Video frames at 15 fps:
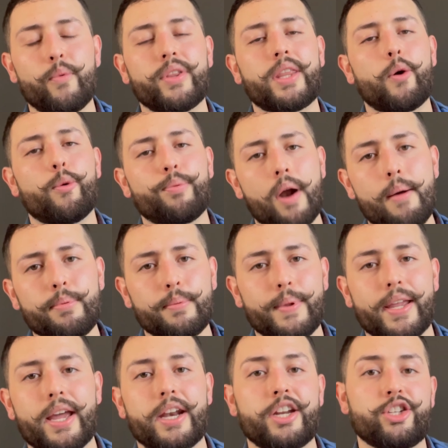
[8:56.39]
What they were
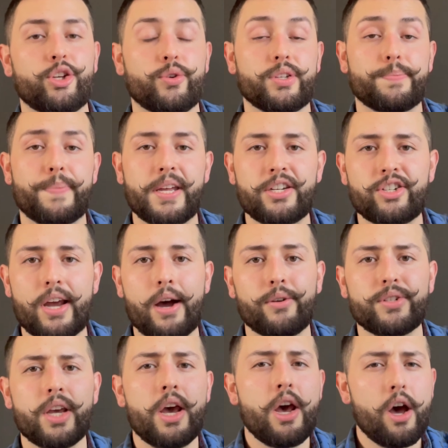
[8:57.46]
probably going to do is pinch
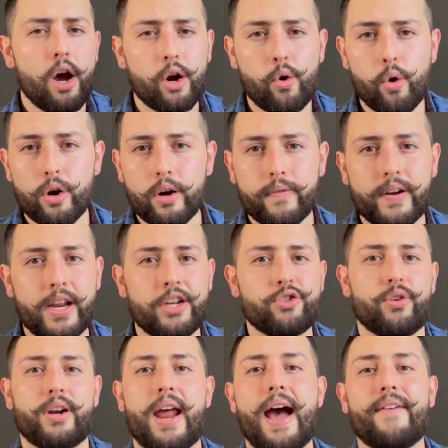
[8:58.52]
out 1/4 of an inch
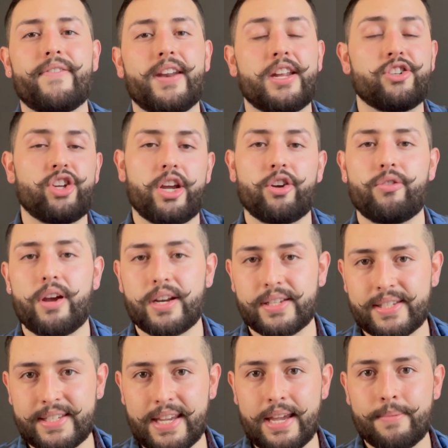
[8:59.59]
or 1/2 an inch and create a
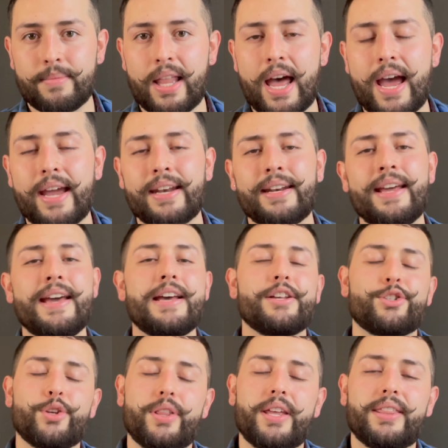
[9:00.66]
seam line,
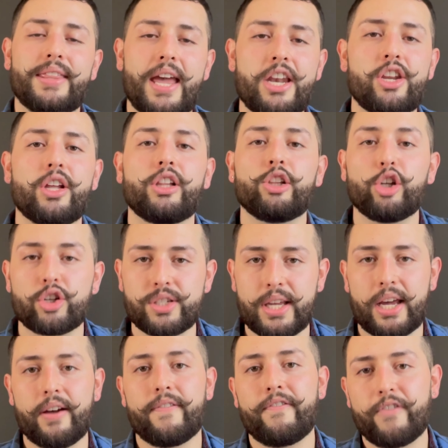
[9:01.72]
so that then it looks
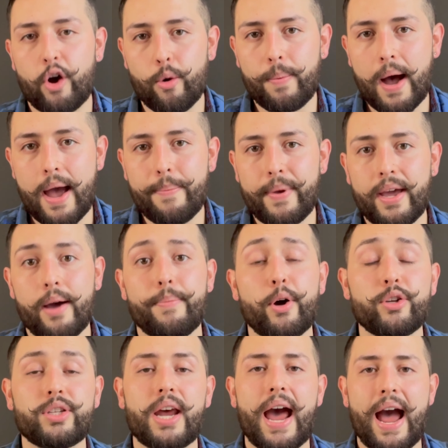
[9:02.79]
like a faux piping,
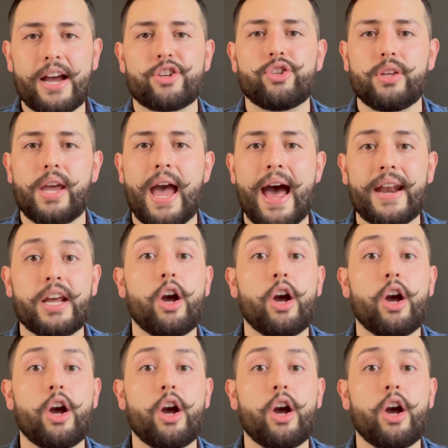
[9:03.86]
opposed to actually adding